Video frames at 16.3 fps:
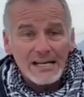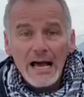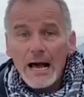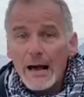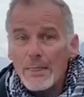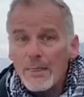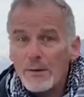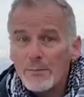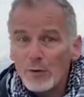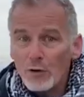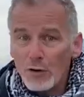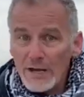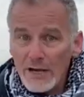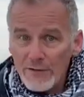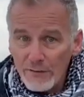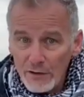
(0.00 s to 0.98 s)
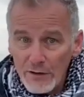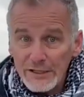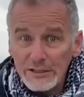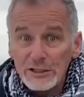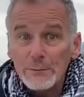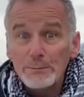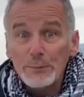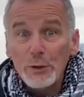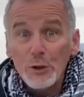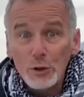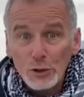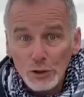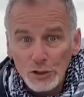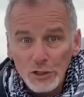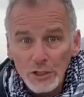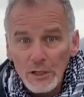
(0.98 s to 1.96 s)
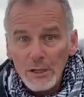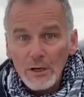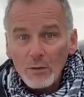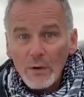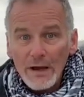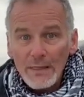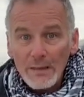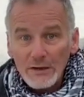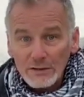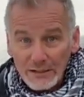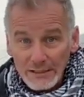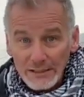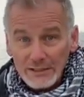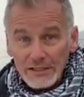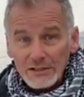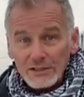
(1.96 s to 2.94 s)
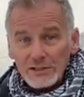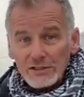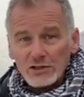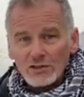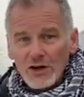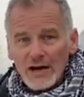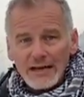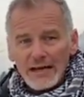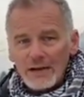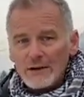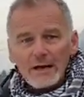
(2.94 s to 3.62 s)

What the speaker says: and the bravery to push when the conditions dry out.